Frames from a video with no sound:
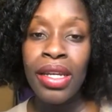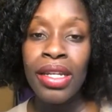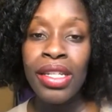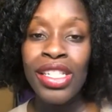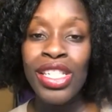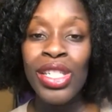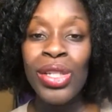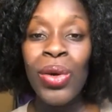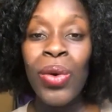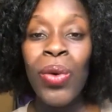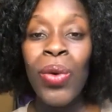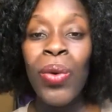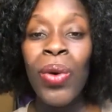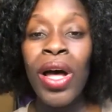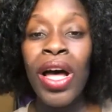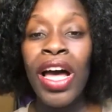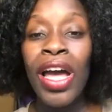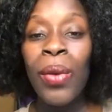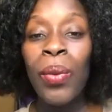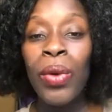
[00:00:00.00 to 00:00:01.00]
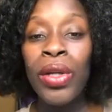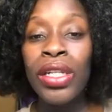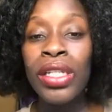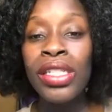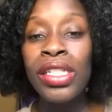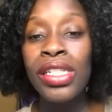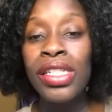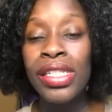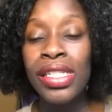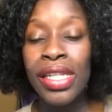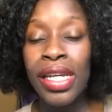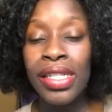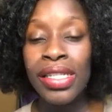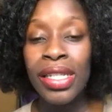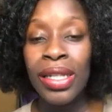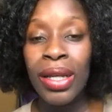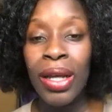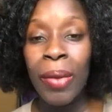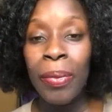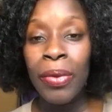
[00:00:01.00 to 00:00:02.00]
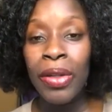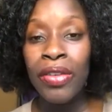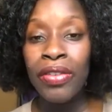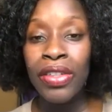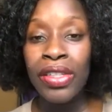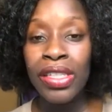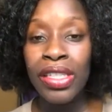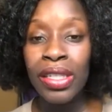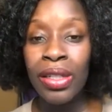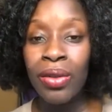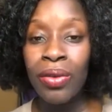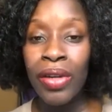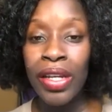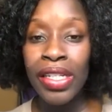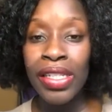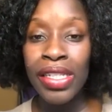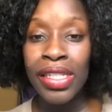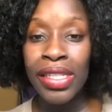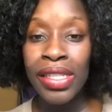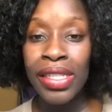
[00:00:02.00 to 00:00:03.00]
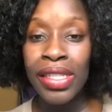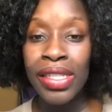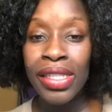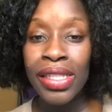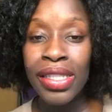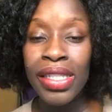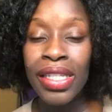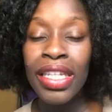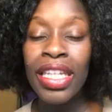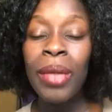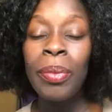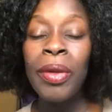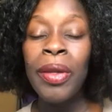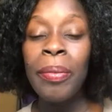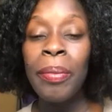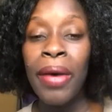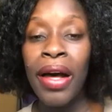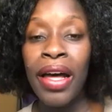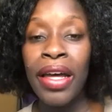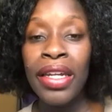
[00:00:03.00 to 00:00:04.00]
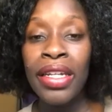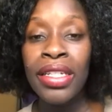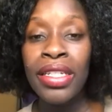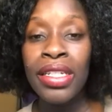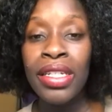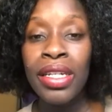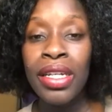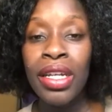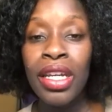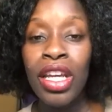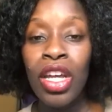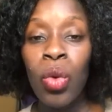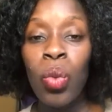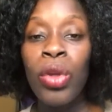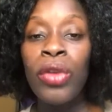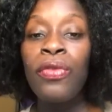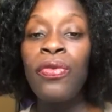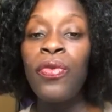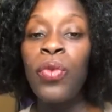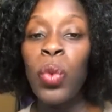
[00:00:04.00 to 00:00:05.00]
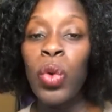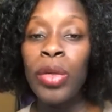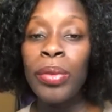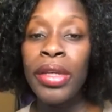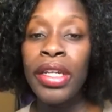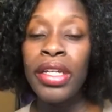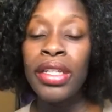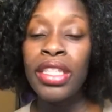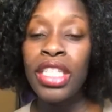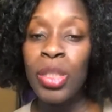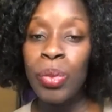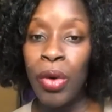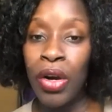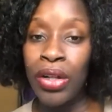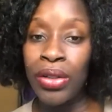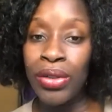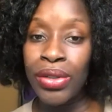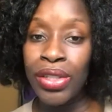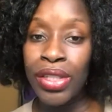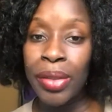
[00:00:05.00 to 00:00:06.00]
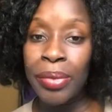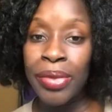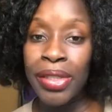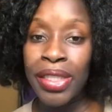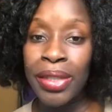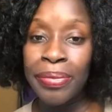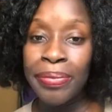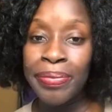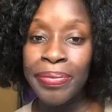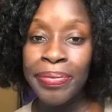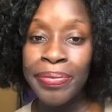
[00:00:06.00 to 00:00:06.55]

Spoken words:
So, I wanted to discuss a couple of considerations to keep in mind when forming these partnerships.